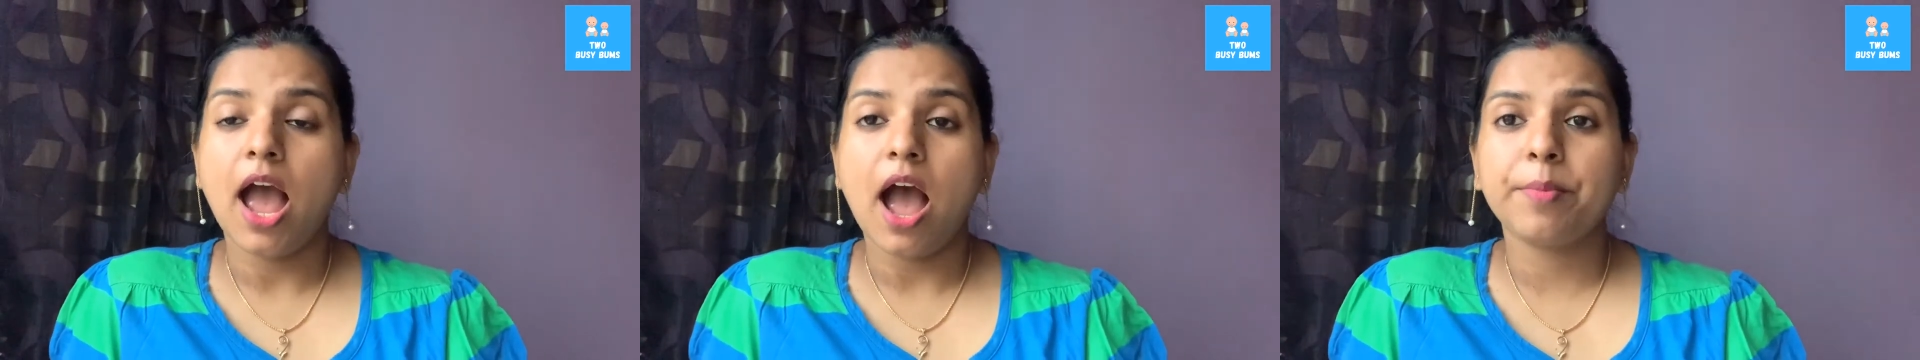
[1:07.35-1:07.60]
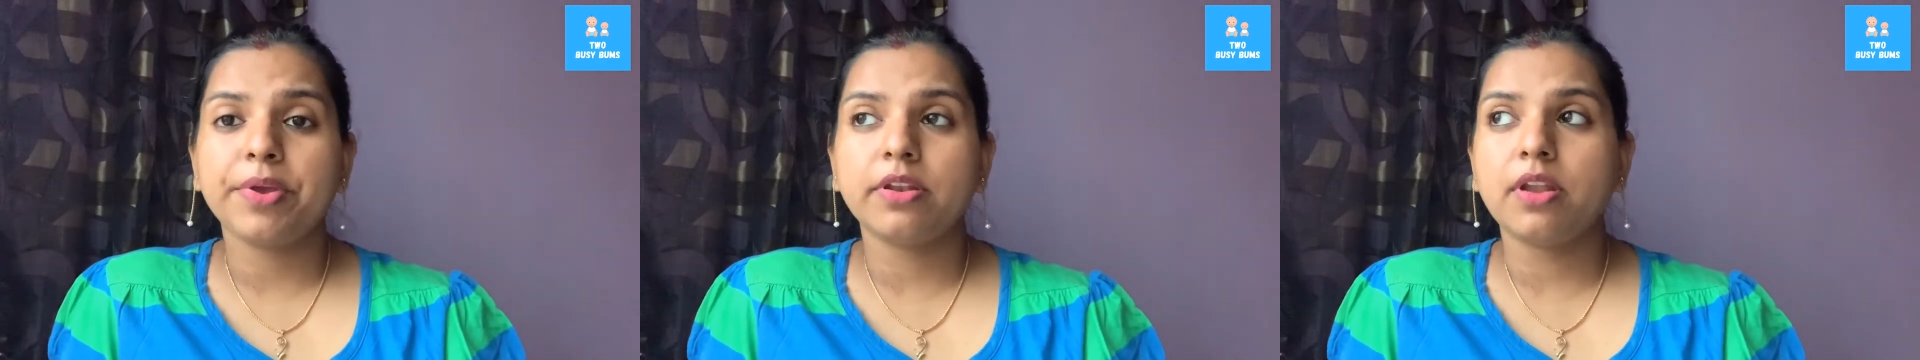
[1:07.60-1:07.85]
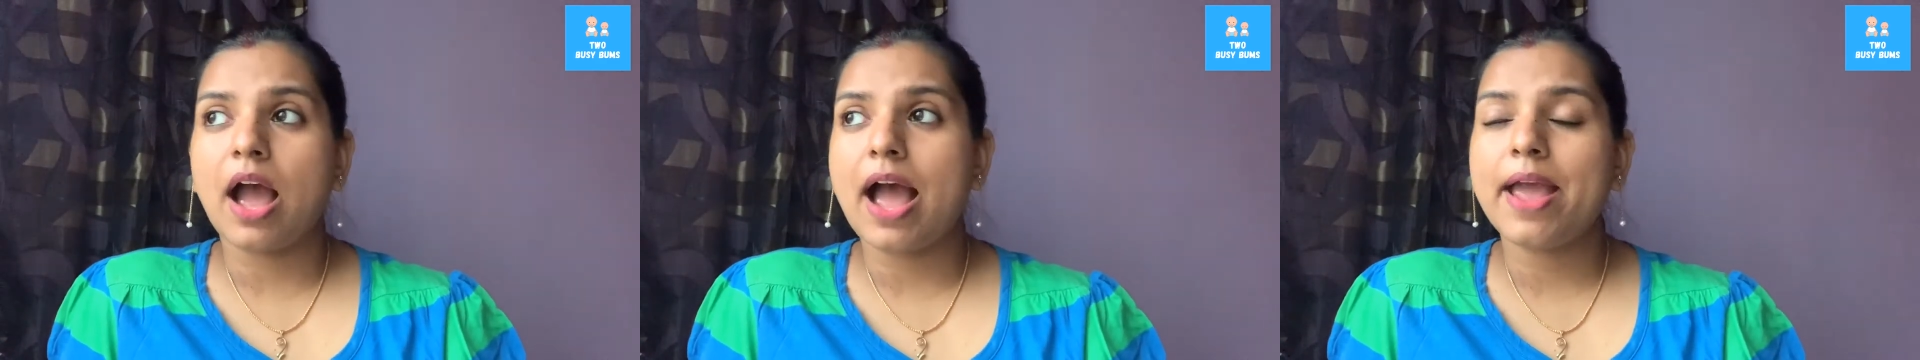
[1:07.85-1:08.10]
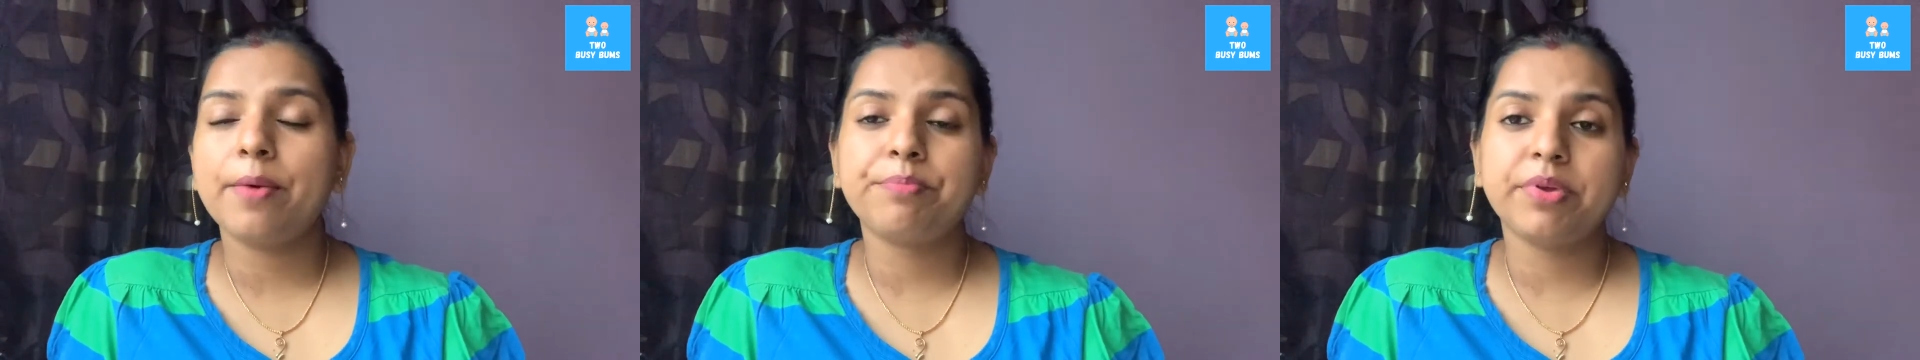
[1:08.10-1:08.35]
I mean, I
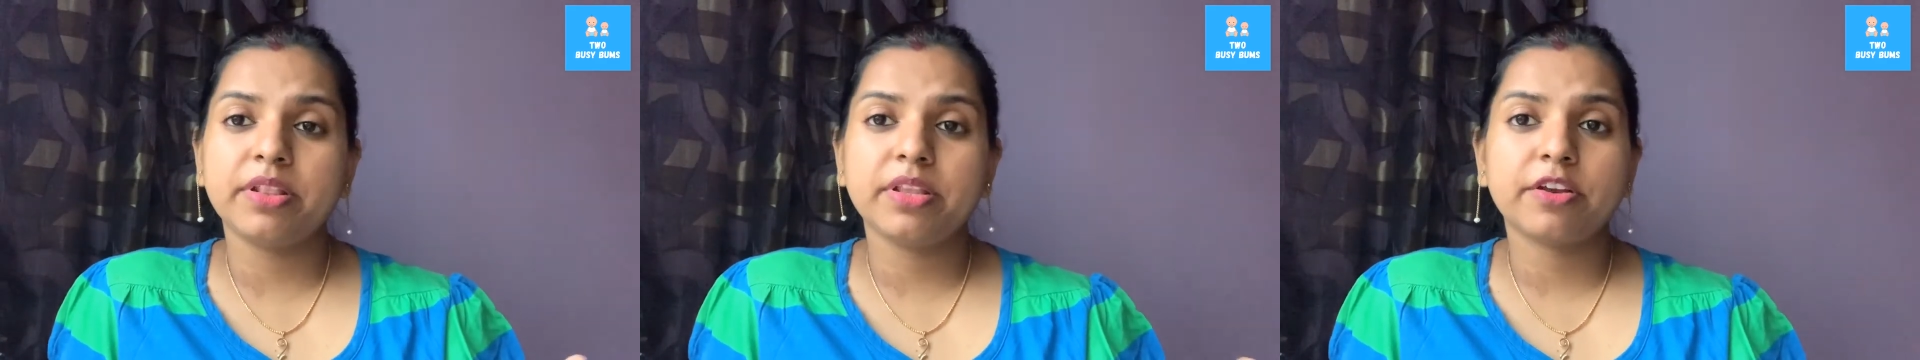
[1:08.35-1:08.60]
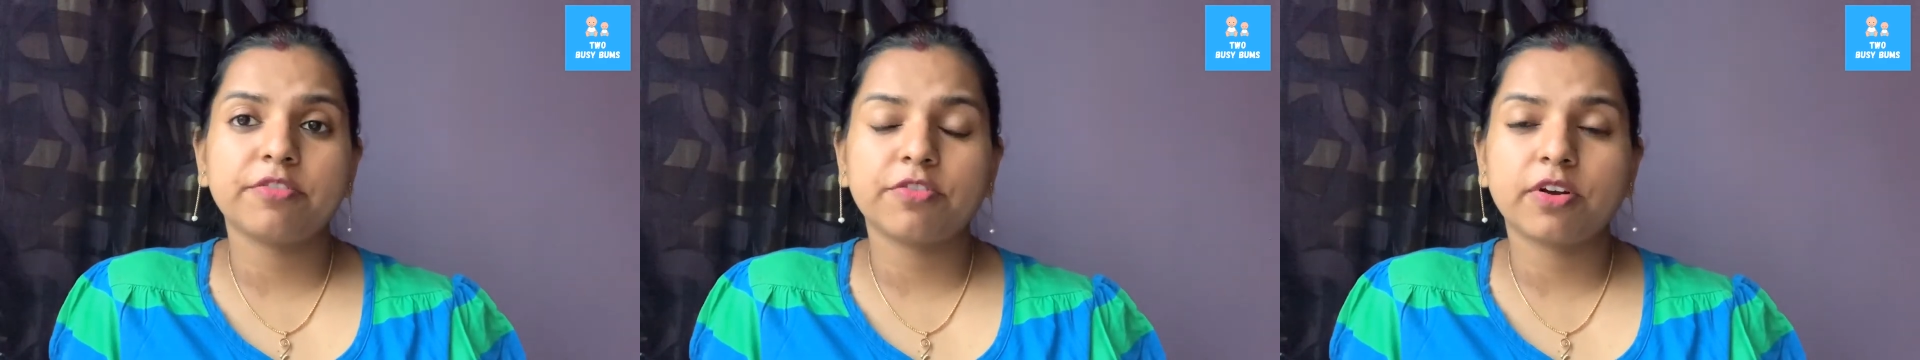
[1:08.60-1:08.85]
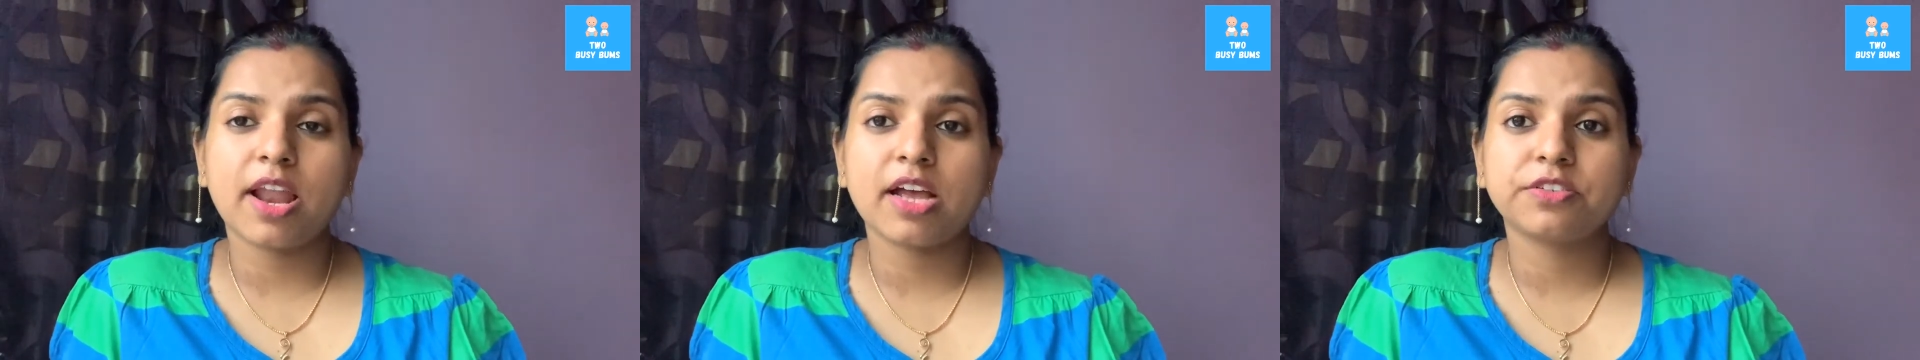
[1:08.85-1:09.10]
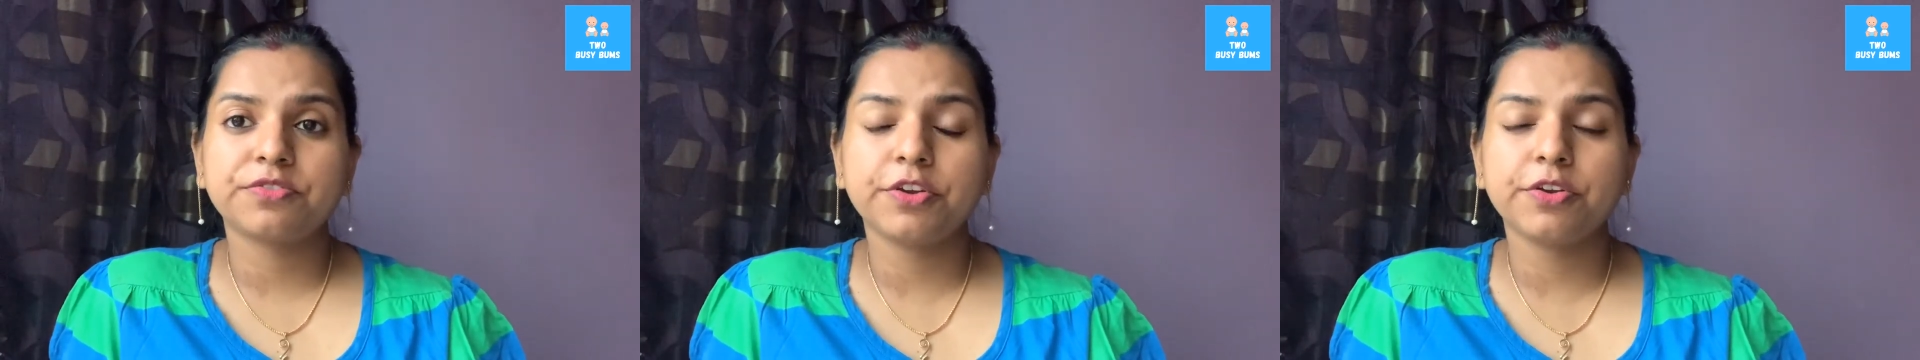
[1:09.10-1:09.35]
have been there for the
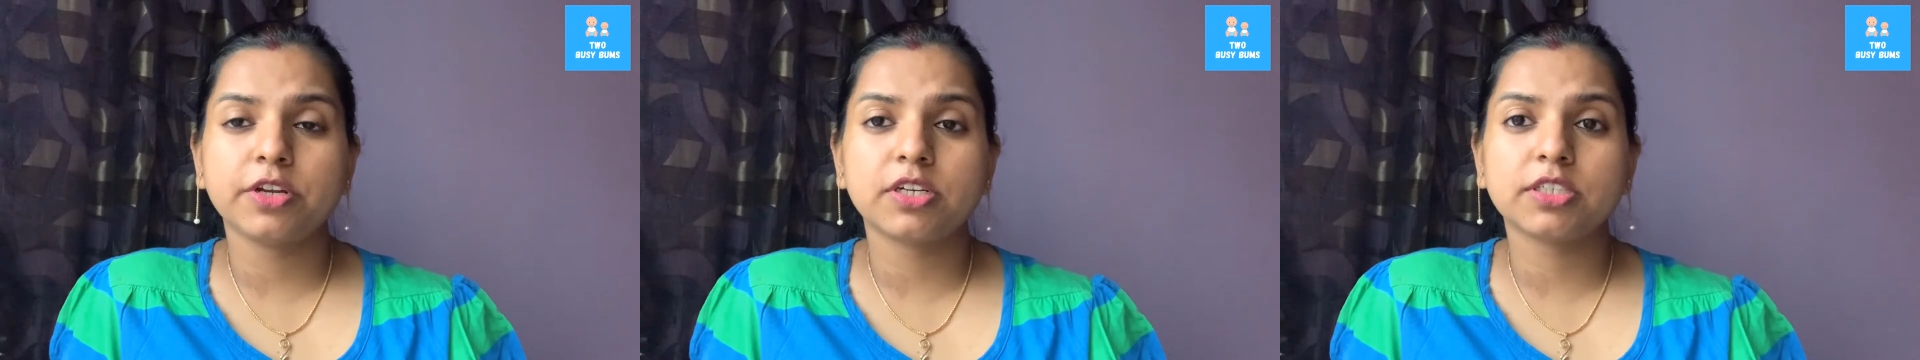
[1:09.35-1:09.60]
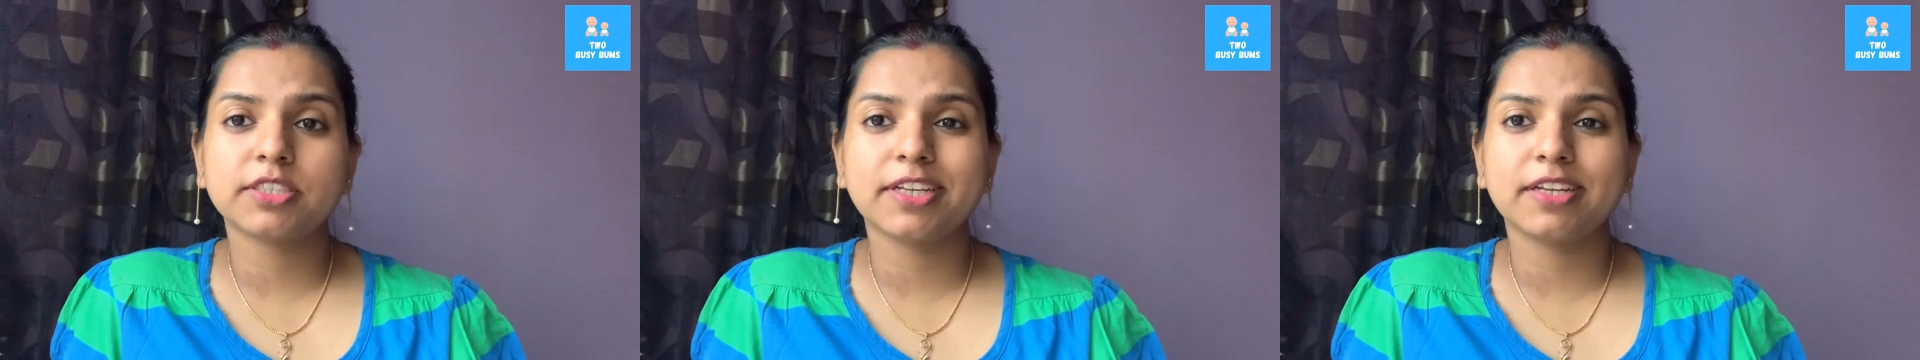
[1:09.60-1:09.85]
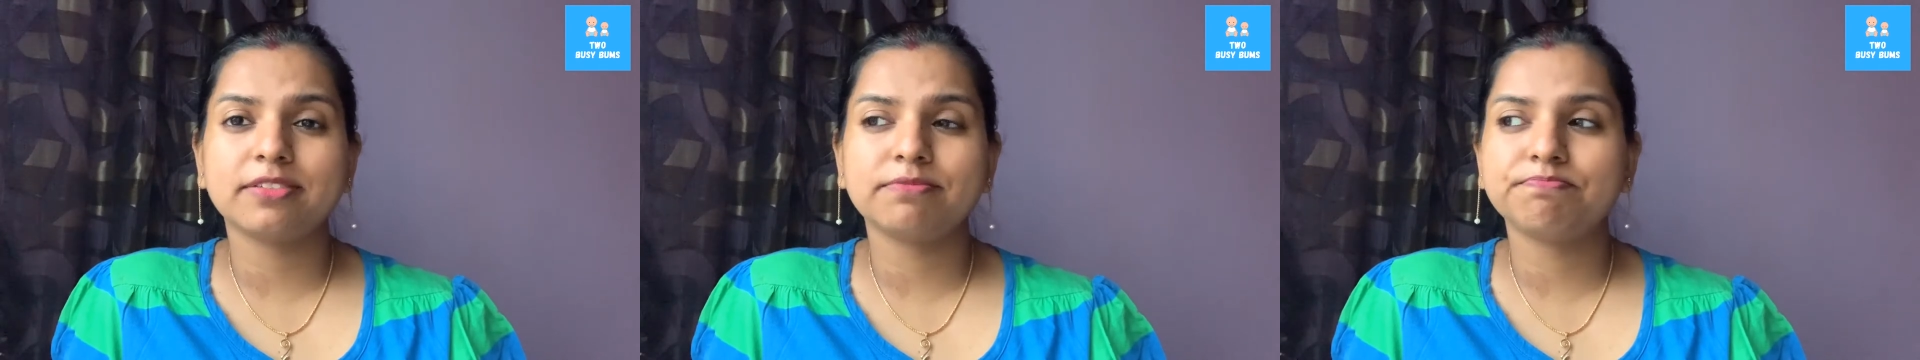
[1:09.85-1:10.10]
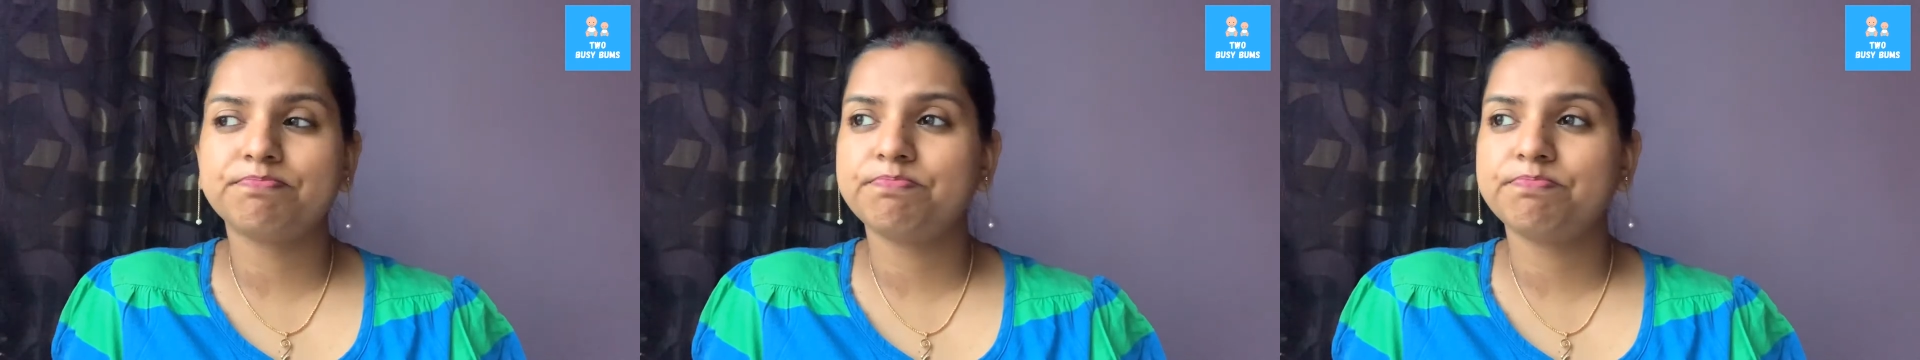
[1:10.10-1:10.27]
last few years, and